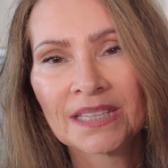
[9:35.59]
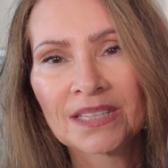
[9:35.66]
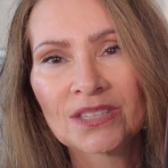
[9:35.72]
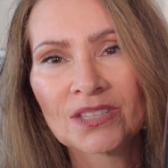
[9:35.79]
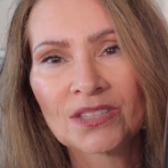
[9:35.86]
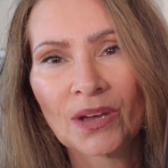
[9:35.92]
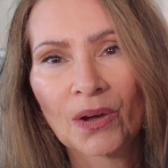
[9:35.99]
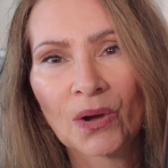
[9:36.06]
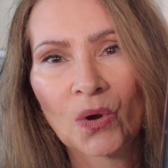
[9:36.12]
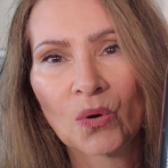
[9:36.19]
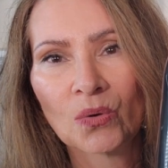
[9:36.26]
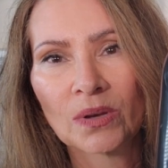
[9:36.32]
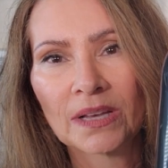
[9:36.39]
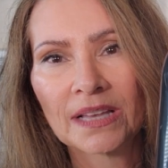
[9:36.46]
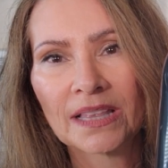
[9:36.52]

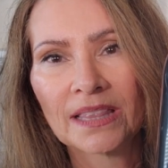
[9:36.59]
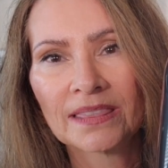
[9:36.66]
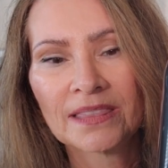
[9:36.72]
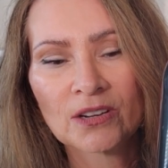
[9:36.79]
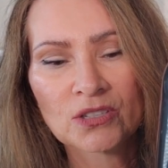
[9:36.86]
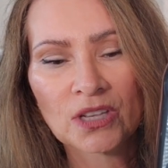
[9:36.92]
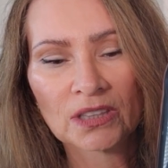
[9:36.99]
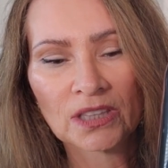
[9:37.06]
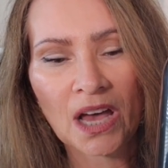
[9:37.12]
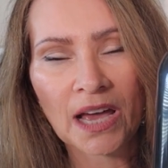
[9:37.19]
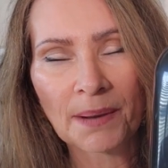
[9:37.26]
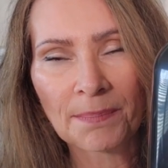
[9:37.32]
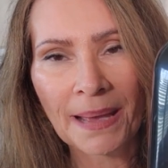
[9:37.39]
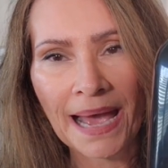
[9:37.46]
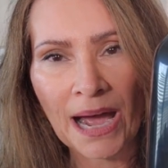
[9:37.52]
So there's a
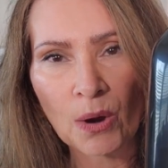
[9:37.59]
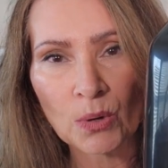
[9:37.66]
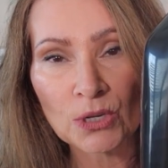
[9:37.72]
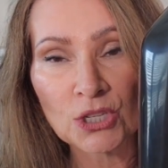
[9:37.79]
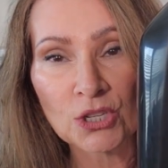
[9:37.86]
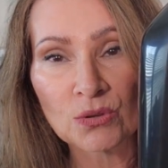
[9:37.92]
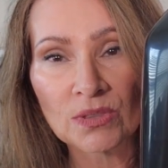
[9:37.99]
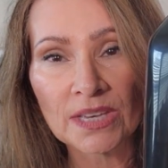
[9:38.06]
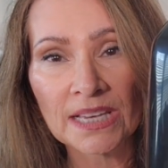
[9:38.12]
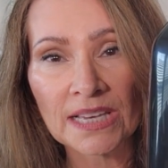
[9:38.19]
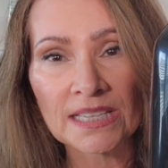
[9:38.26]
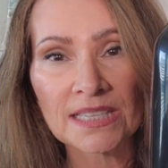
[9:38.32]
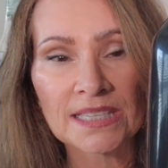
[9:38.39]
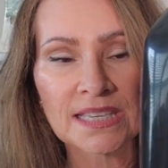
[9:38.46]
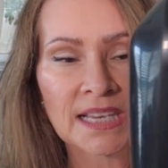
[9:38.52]
lot of power to
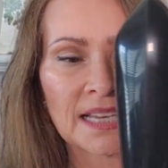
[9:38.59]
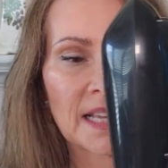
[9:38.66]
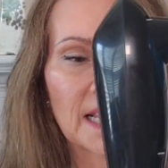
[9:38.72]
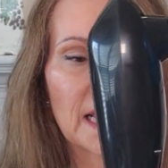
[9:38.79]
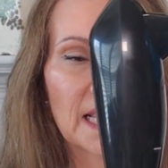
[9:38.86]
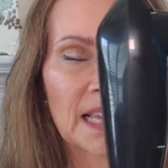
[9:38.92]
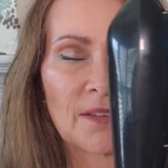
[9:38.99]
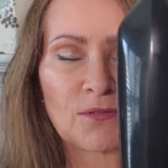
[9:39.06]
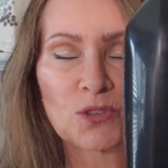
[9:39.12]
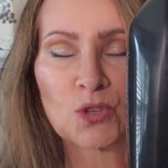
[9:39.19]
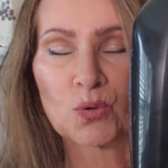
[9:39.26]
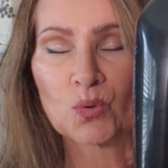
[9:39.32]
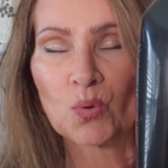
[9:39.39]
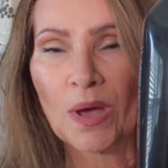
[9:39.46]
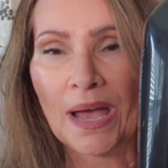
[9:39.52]
this. If
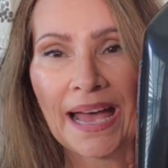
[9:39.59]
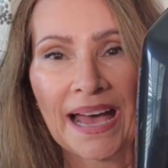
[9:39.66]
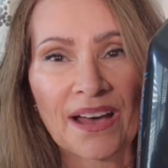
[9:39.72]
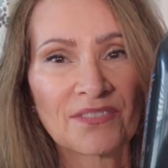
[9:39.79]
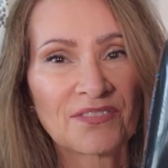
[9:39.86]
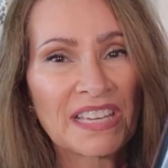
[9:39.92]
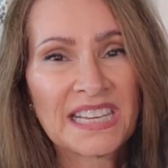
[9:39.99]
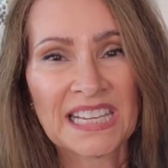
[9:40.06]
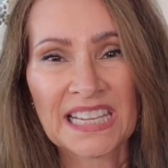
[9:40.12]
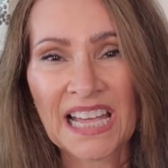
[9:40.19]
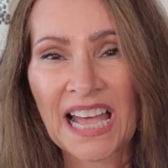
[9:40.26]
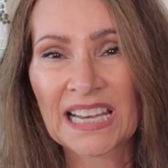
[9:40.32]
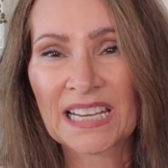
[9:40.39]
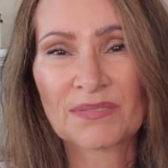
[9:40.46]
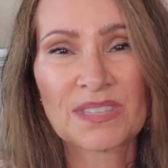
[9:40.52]
you have any
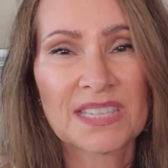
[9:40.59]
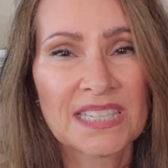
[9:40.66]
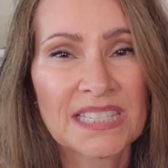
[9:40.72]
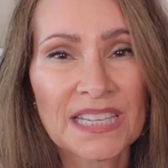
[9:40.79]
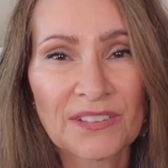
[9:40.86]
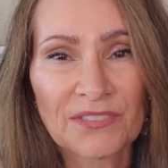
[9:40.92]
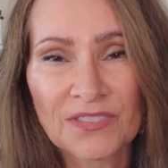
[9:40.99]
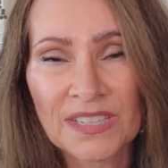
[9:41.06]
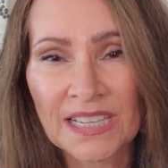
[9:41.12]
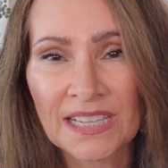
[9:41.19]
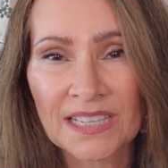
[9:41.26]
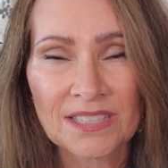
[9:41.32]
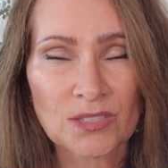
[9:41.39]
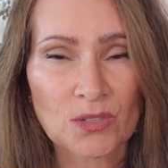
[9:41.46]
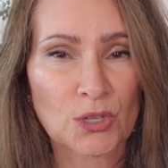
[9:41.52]
kind of
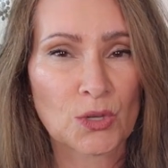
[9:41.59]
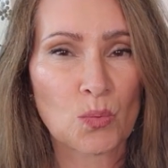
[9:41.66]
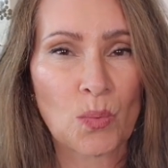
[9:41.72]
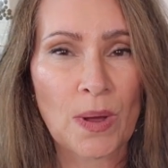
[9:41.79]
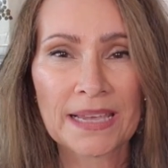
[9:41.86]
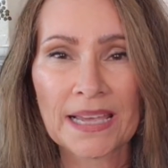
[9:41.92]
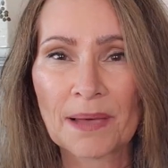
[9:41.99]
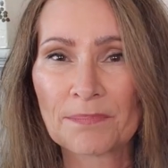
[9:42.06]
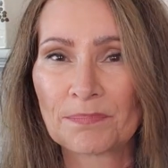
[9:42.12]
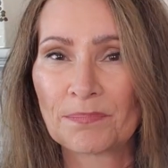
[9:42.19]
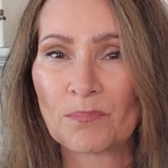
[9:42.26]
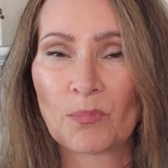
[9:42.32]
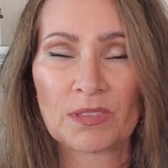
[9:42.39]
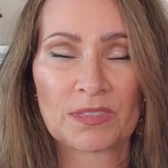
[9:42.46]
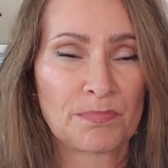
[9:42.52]
stiffness or you wake up
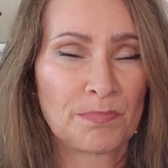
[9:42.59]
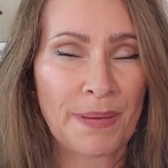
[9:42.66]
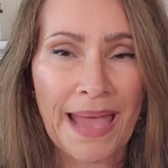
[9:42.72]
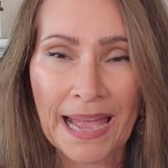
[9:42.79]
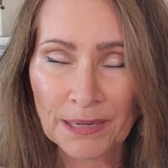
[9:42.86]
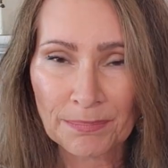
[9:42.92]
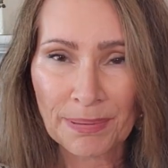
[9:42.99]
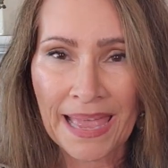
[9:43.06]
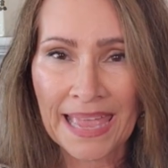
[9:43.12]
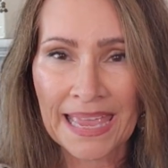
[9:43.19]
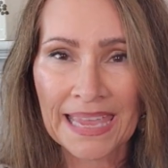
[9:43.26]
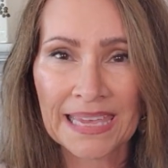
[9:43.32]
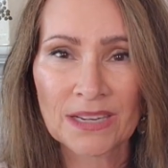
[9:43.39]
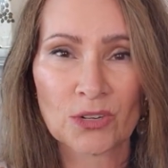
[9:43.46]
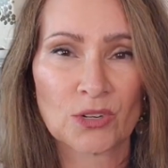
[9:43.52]
with back
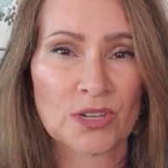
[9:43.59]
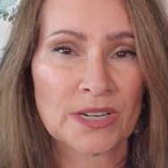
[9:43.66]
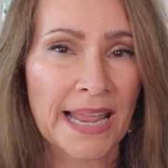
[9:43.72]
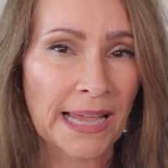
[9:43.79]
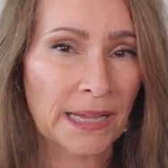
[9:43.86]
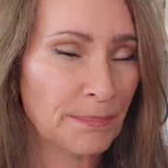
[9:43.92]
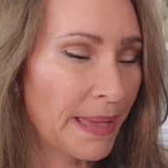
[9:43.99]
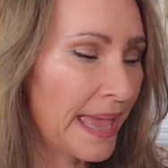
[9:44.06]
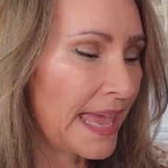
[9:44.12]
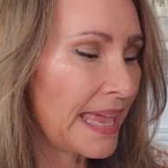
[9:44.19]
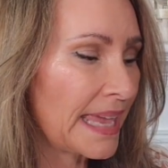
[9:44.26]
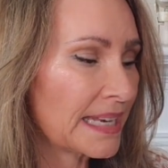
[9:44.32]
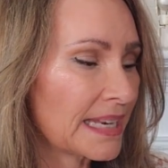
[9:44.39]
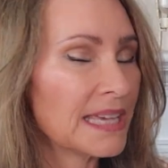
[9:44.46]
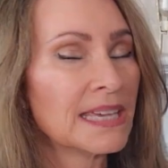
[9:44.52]
pain or neck
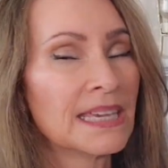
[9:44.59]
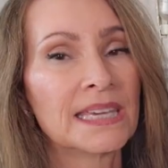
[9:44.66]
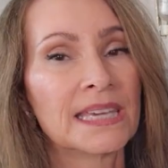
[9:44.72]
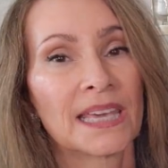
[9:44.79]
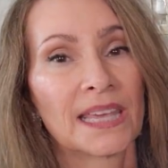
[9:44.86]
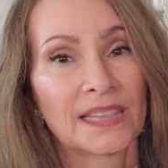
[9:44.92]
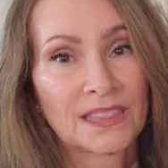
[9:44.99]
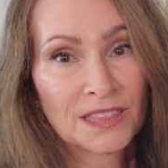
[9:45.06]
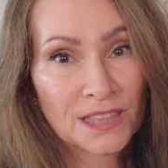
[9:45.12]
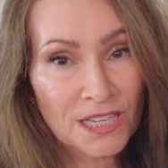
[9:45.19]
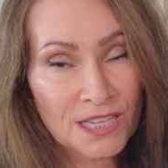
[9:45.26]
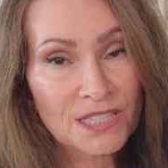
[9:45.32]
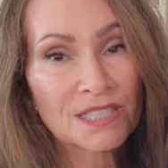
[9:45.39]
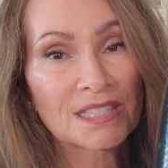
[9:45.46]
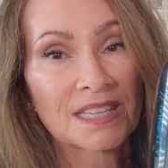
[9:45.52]
pain,
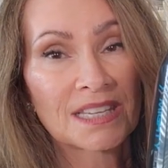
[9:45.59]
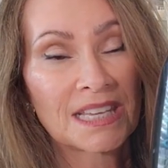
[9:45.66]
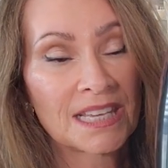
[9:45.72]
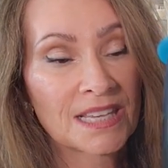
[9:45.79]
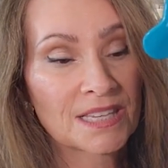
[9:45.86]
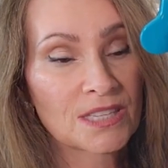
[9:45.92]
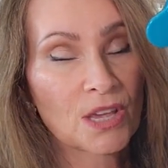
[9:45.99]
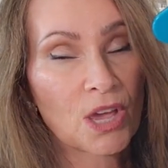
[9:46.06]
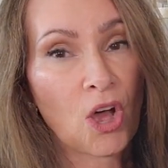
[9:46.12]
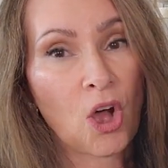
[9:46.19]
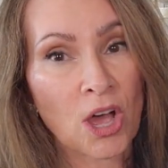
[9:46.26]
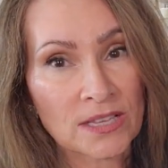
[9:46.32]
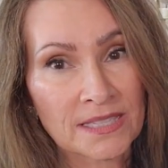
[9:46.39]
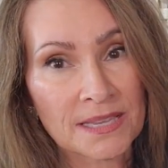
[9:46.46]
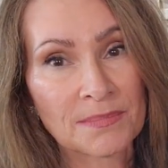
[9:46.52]
this is
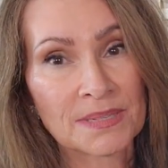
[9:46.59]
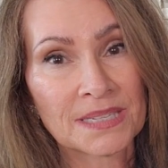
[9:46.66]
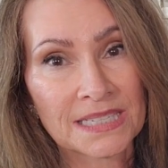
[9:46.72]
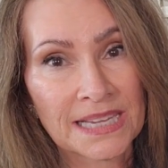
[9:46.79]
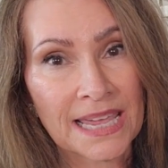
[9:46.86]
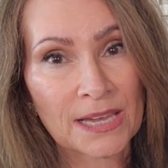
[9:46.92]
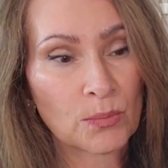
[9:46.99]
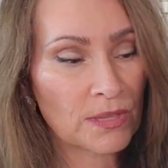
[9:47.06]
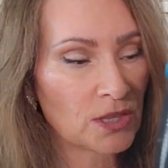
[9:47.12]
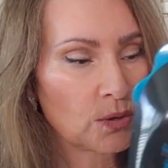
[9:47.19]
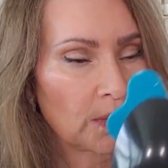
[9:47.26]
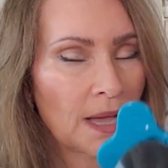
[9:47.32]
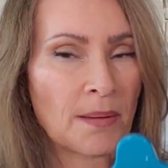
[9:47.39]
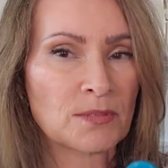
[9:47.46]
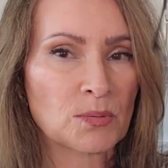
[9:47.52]
awesome to take with
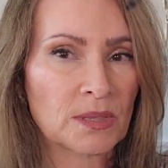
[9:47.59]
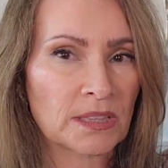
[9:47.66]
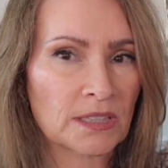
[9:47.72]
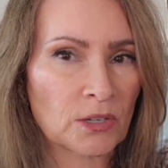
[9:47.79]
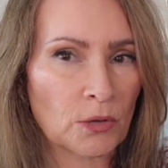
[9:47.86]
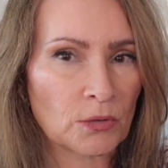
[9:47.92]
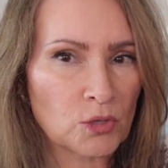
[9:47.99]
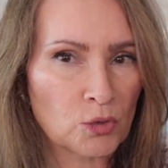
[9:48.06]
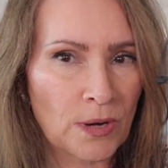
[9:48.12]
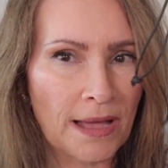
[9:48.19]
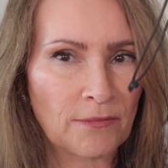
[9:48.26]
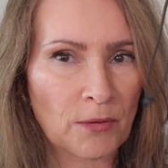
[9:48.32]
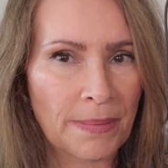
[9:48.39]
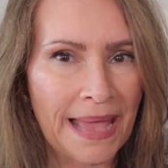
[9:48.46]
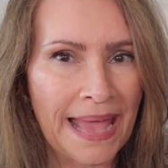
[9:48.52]
you. It comes with a little
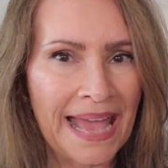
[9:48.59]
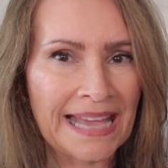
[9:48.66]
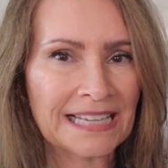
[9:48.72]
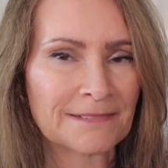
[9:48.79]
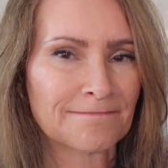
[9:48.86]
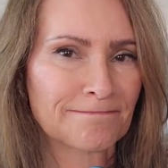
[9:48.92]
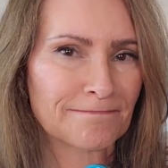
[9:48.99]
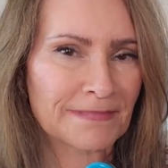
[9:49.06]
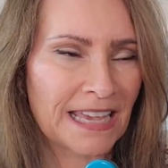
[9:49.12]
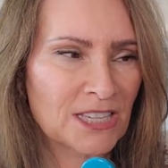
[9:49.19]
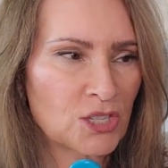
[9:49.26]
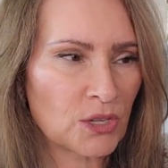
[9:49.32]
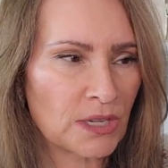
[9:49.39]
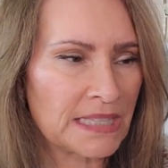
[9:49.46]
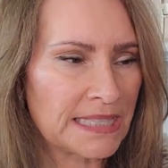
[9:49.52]
travel bag,
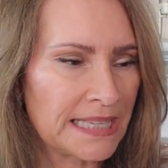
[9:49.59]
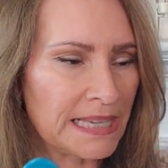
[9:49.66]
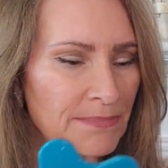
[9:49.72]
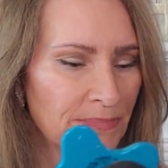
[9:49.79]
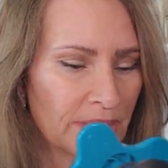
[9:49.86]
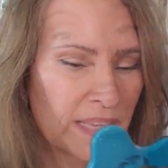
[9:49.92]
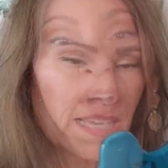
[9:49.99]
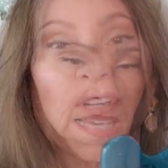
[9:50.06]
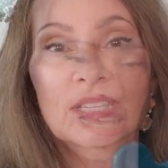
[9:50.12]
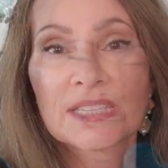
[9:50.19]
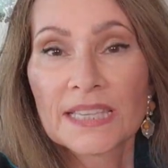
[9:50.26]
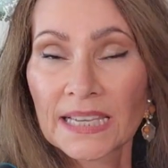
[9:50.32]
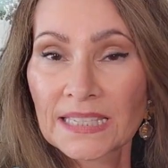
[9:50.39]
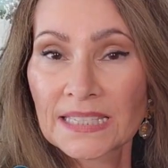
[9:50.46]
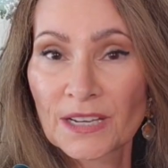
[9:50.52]
as you can see. There are
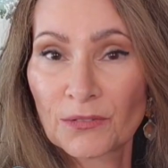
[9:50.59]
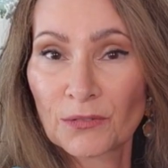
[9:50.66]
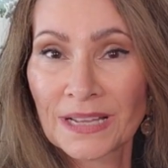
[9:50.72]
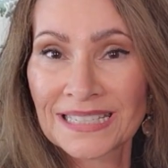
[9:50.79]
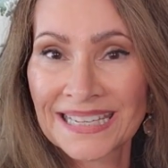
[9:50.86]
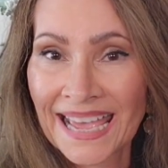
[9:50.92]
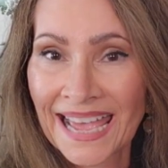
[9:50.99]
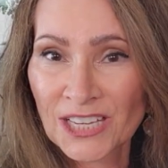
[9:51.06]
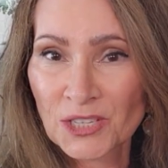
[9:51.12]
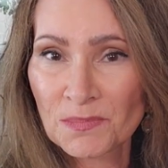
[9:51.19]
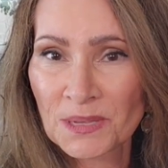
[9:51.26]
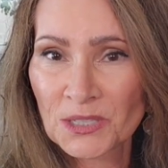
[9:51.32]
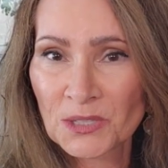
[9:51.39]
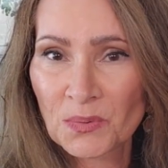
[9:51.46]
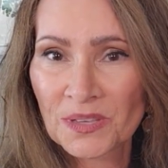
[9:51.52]
6 different
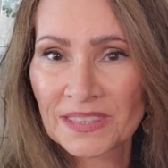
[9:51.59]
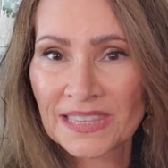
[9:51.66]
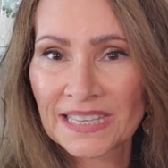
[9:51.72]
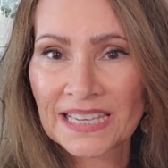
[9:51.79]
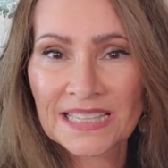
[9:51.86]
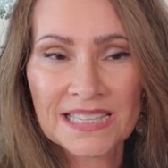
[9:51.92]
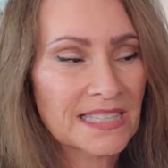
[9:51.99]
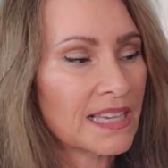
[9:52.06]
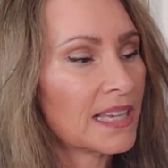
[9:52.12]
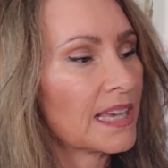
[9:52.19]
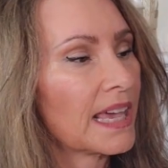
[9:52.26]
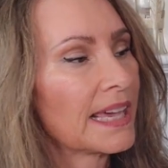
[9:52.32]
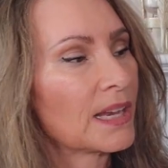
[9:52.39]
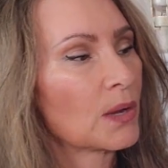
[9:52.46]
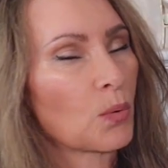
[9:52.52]
attachments with this,
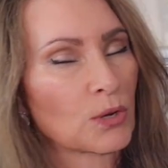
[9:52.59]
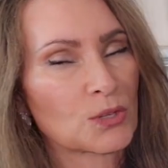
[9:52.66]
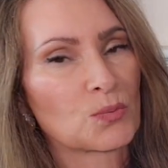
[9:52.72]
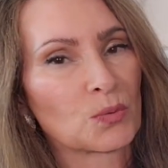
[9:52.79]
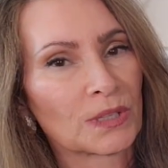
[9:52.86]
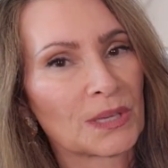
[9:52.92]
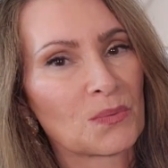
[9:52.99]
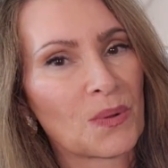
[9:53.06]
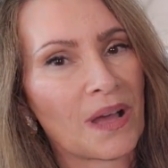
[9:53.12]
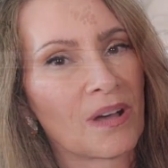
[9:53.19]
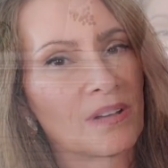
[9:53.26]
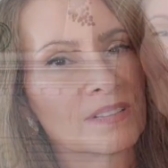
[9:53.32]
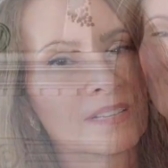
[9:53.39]
and it works really well.